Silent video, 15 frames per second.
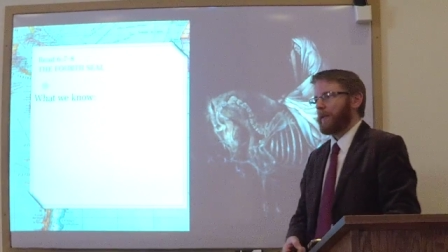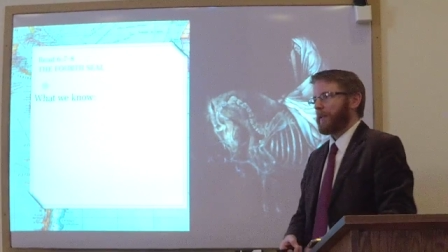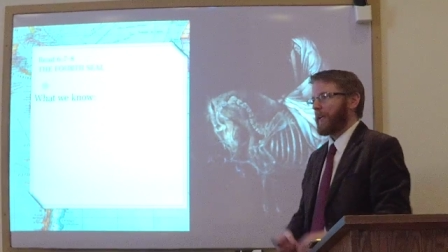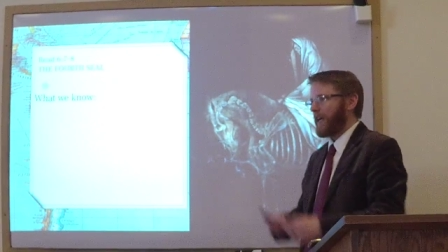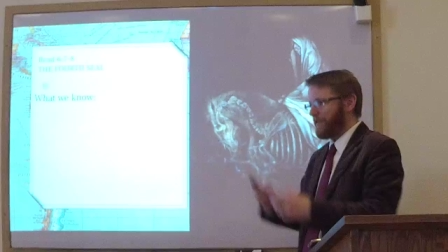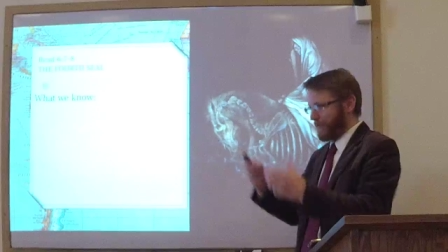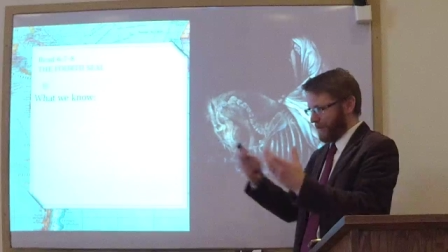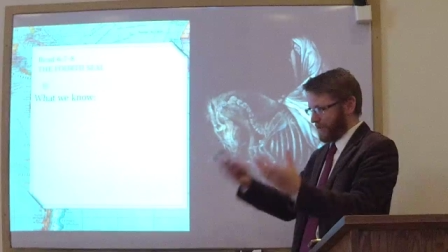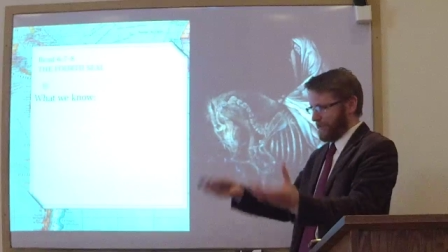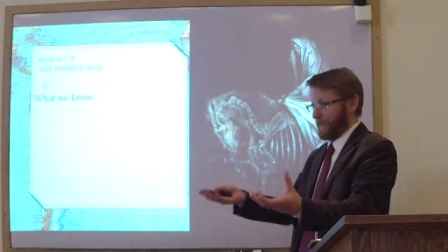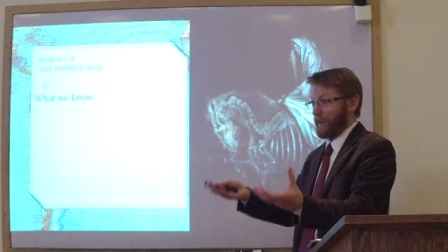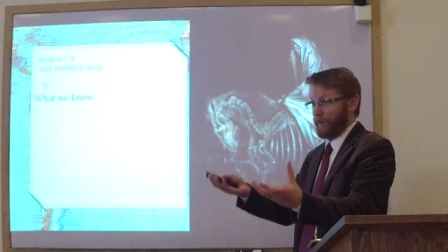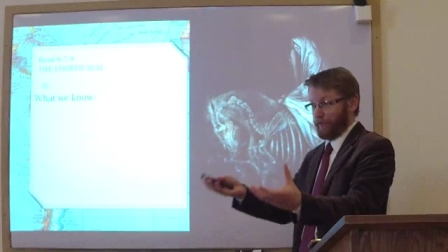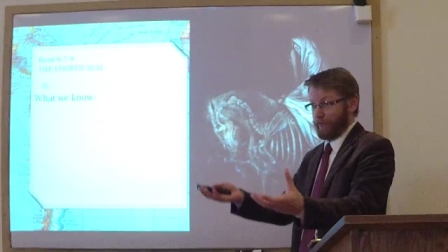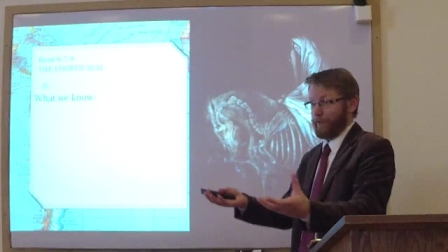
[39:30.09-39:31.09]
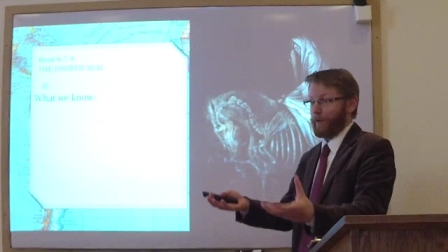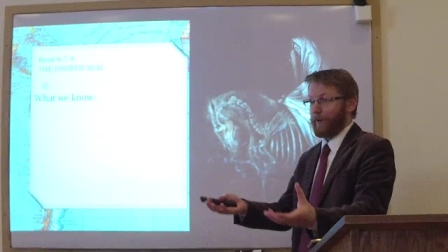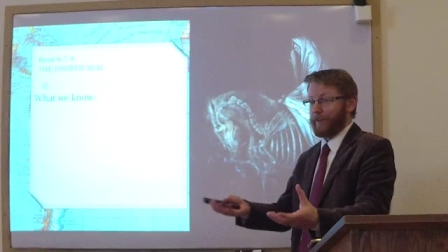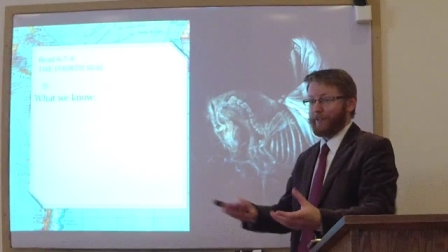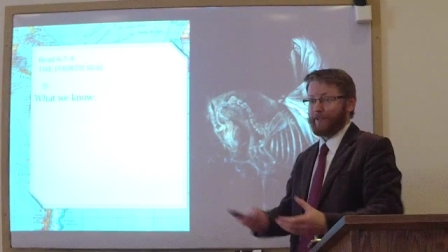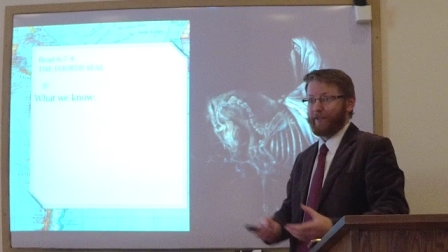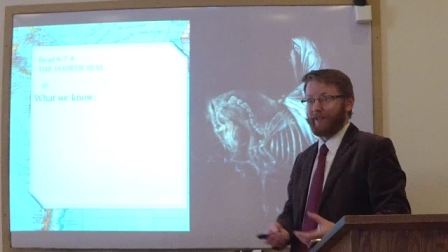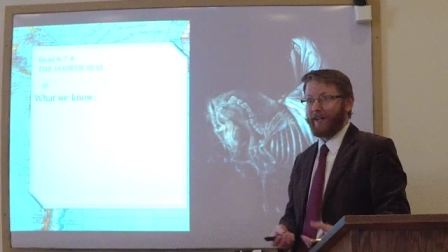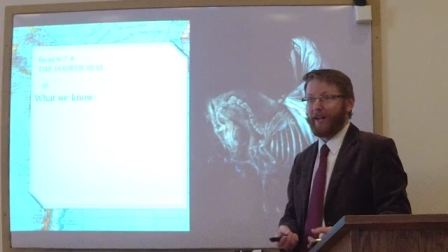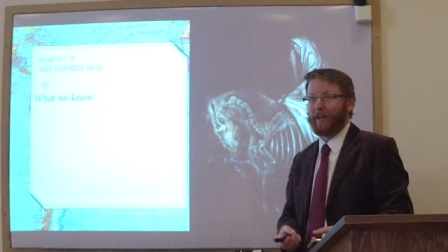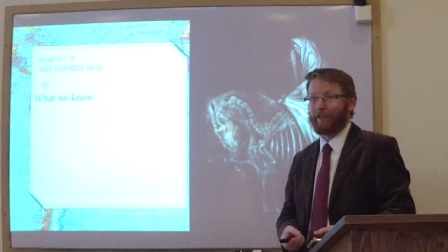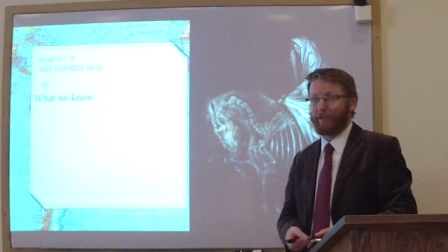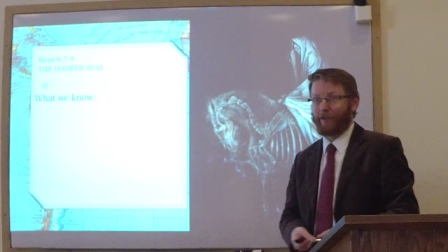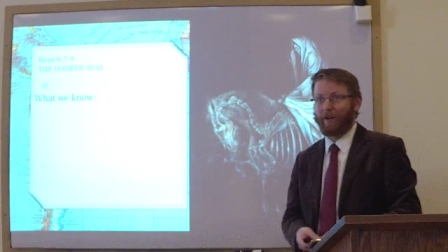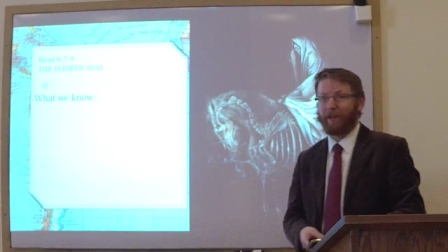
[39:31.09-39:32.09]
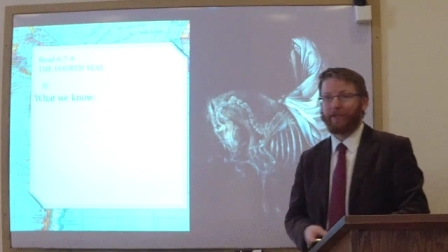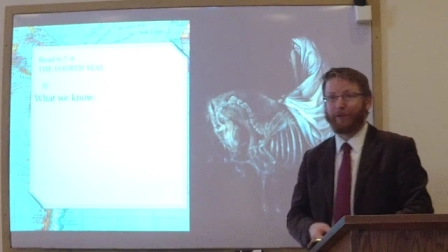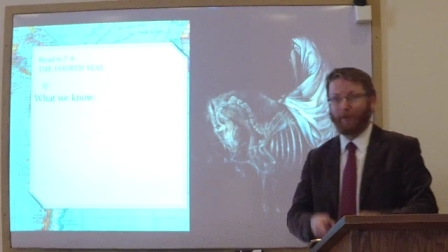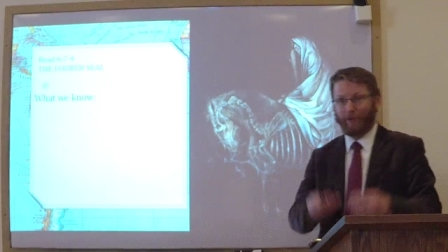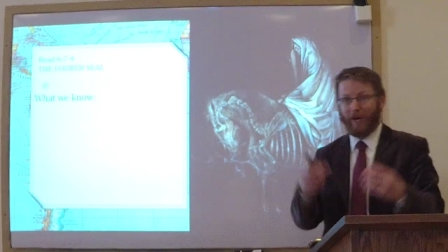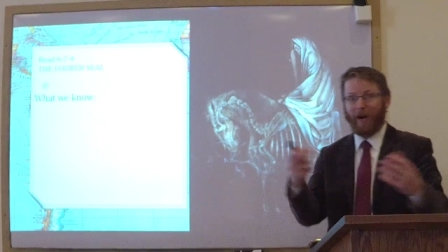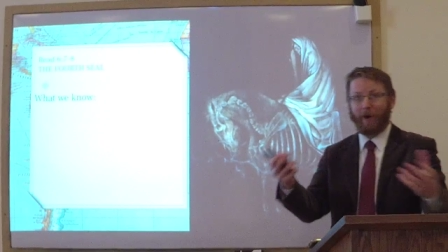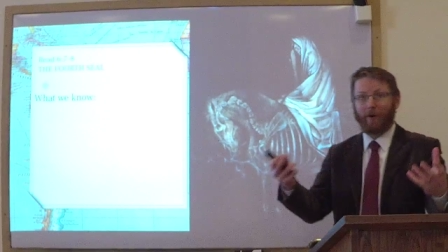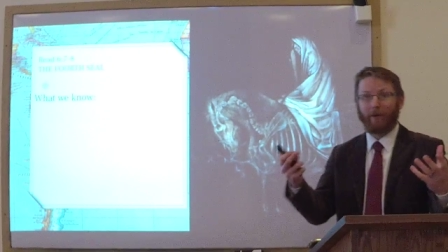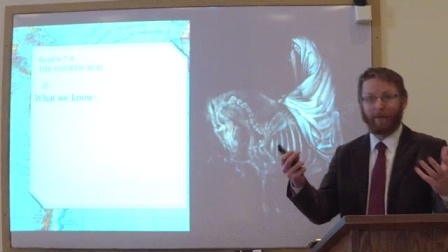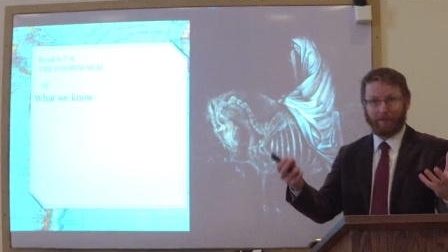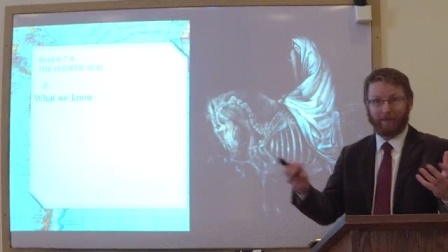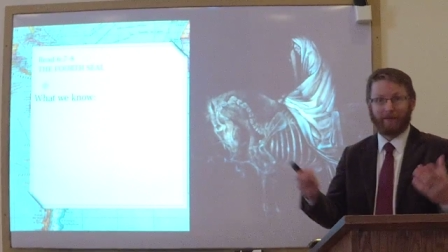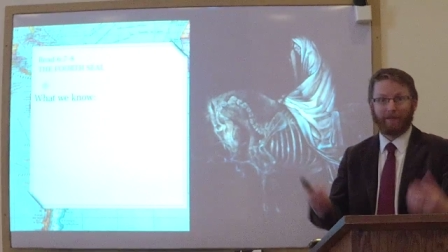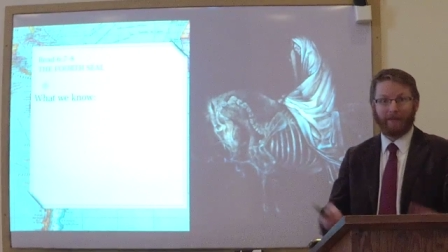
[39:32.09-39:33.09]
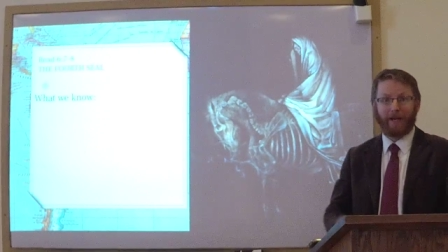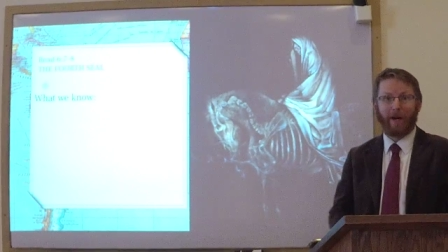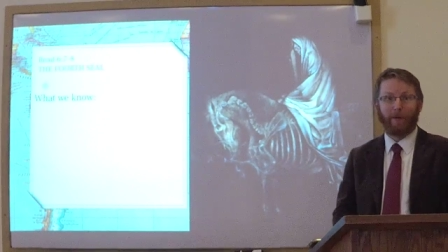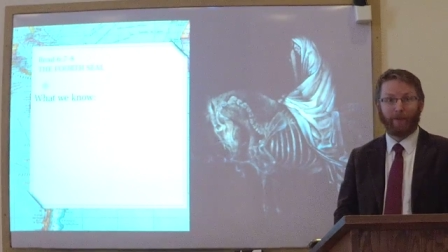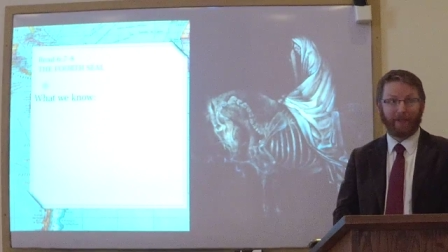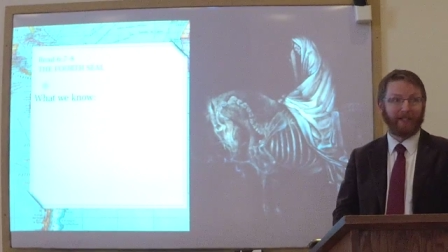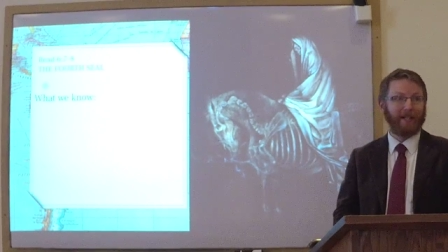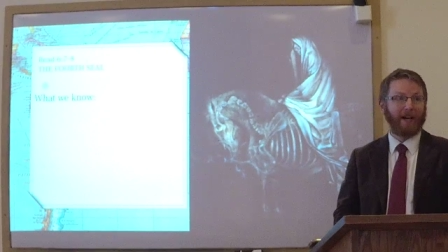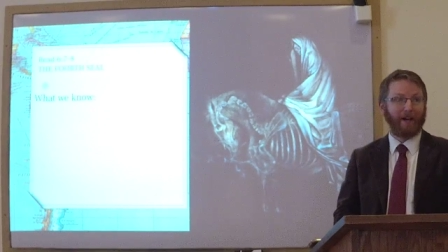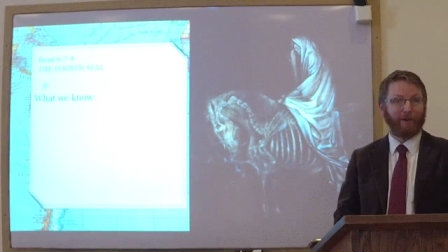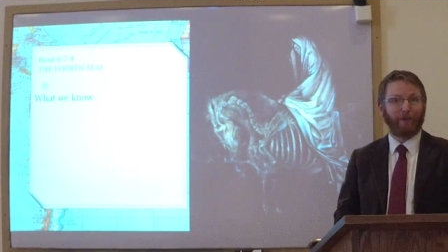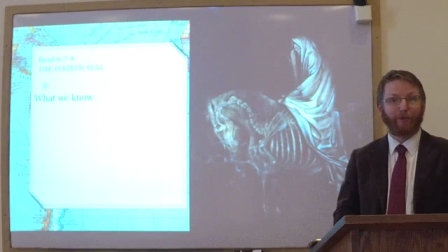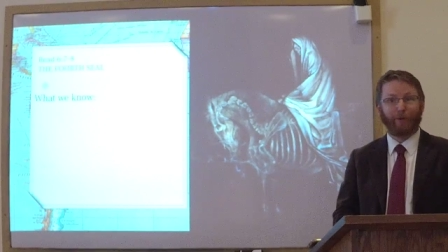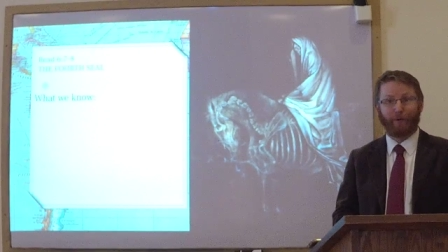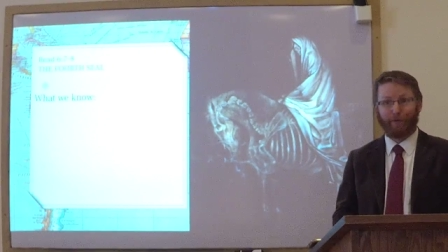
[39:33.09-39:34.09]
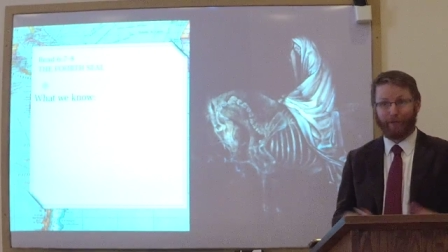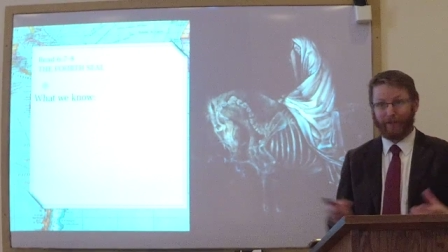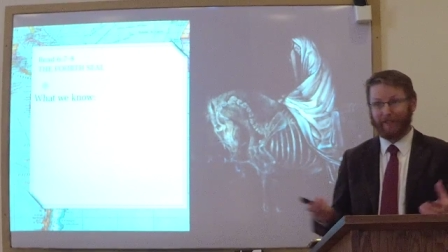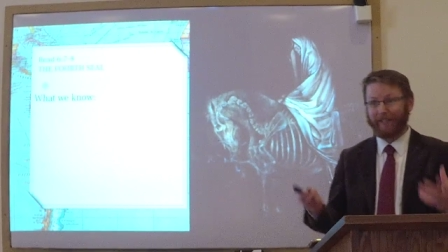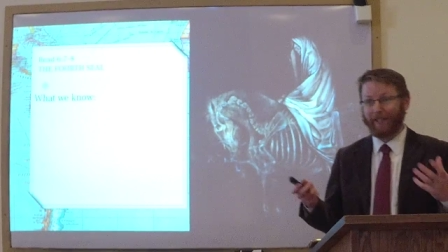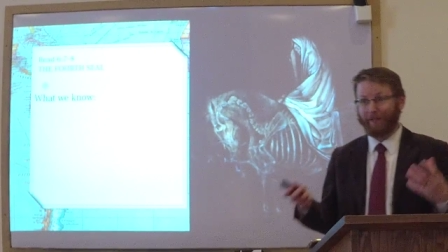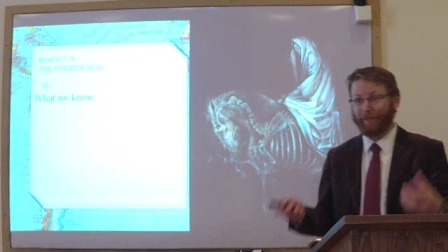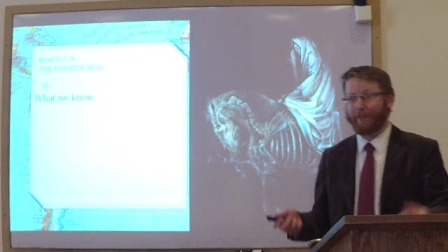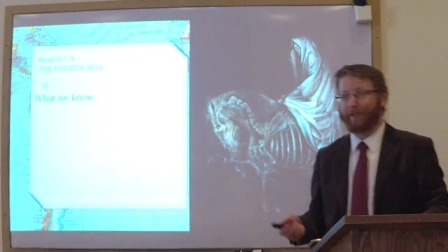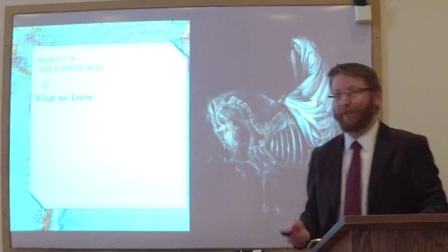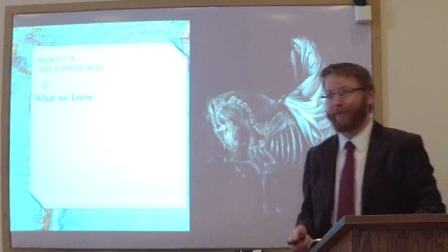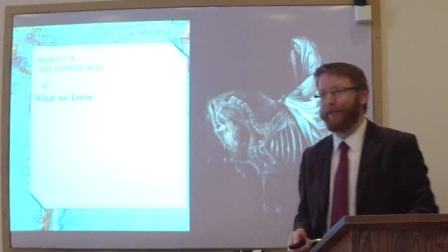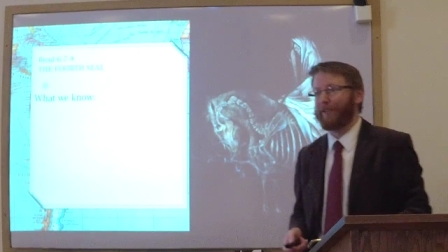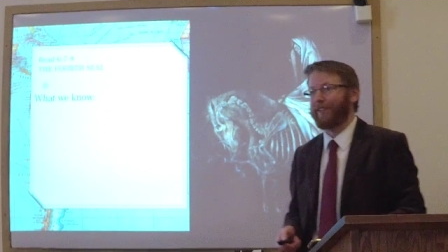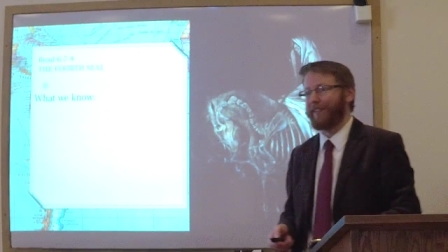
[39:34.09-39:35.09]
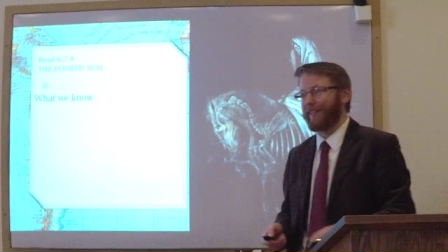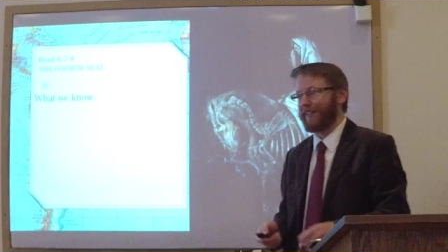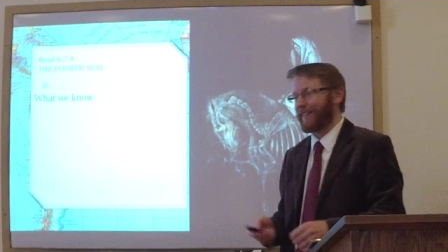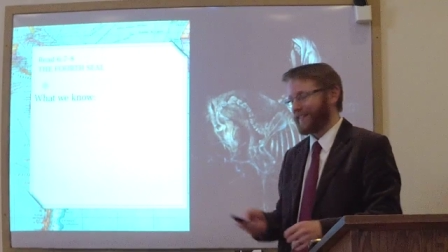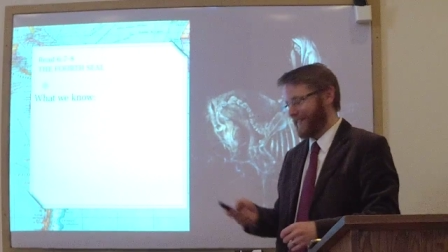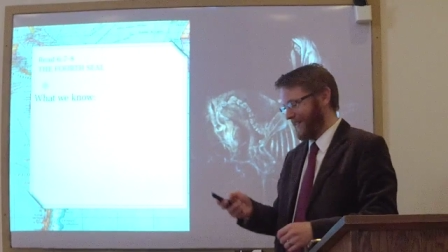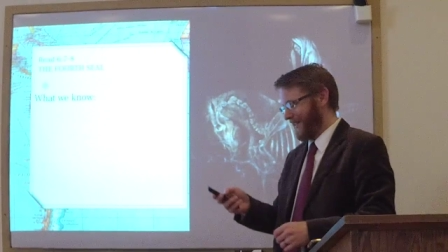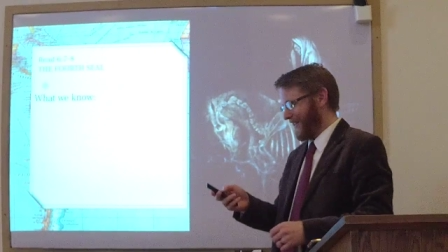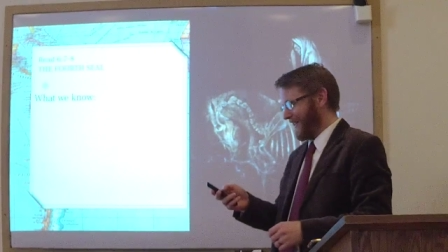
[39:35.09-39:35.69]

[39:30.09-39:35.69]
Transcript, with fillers: gave his son for us to die on the cross, so now how will he not also freely give us all good things?